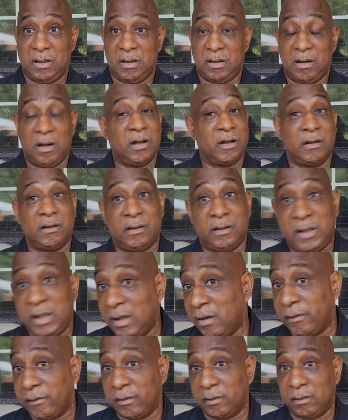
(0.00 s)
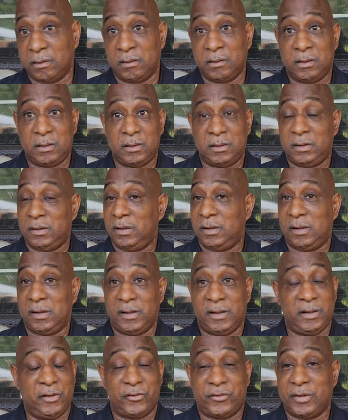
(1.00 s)
A dinner
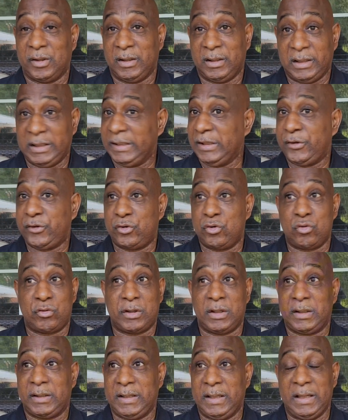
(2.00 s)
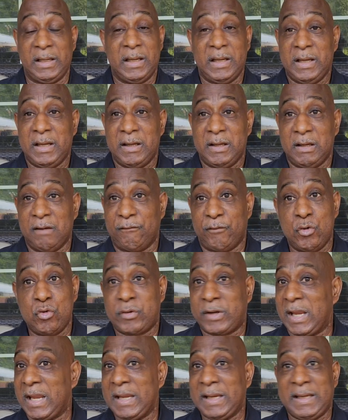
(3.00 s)
is the least you can get. If you
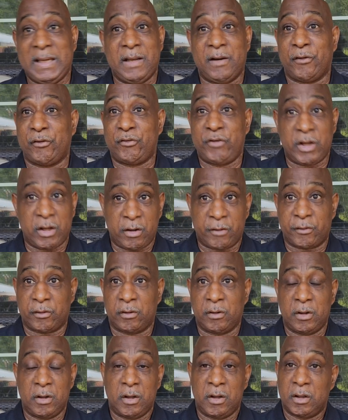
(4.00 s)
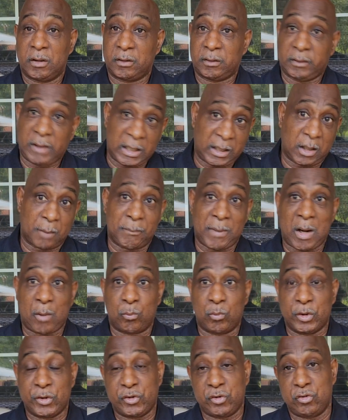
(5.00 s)
can't get a dinner, think about
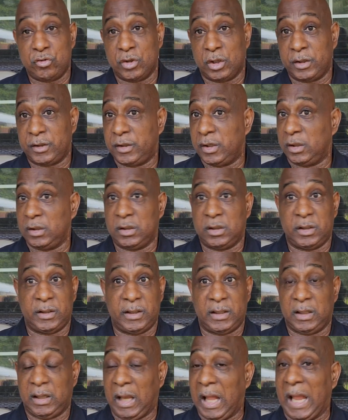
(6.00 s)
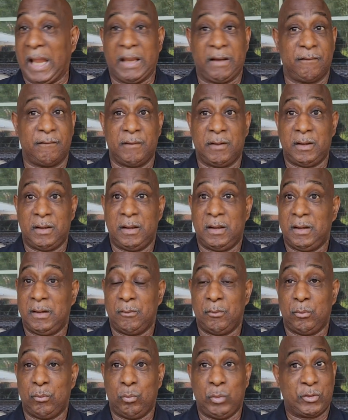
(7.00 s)
what you done in life,
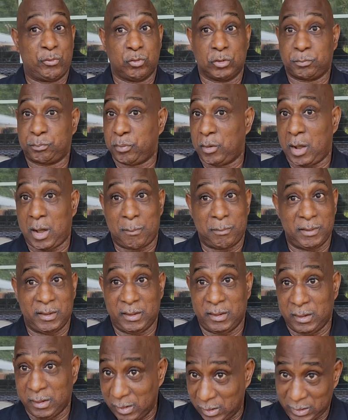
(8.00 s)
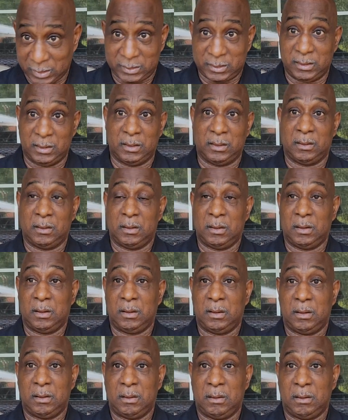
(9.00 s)
which was probably nothing.
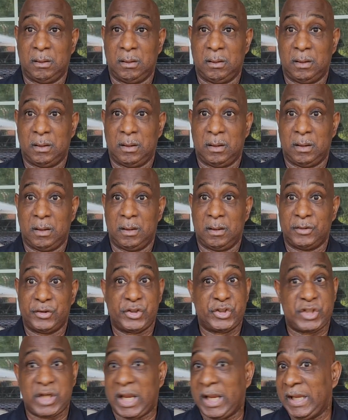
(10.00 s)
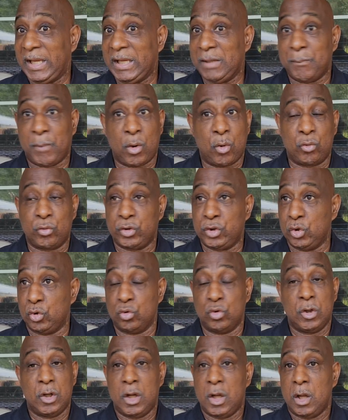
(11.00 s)
Shame on you.
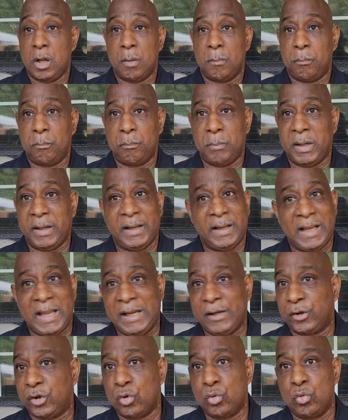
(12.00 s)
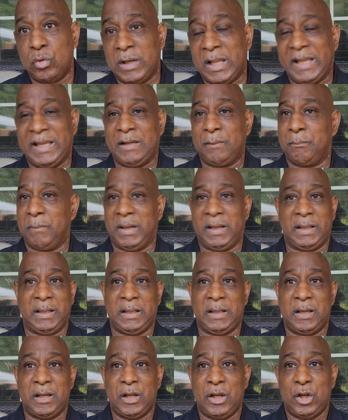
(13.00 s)
But it ain't too late,
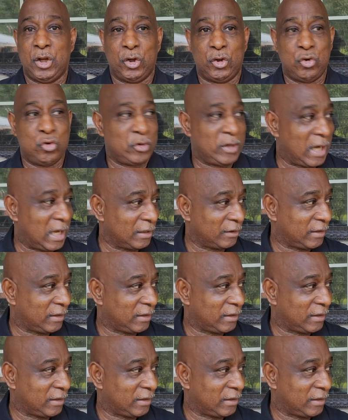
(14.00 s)
man. You got